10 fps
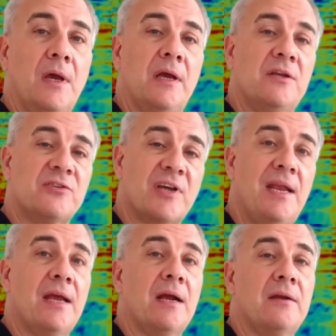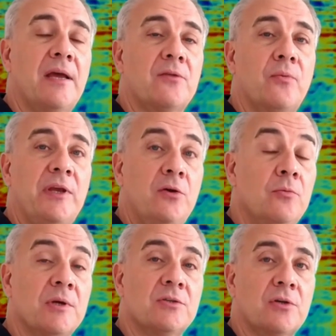It is clear that we
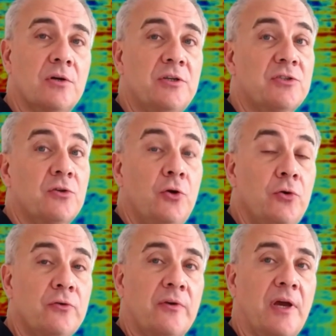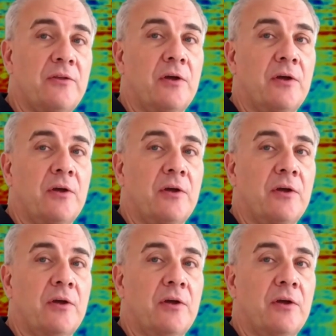humans are just good at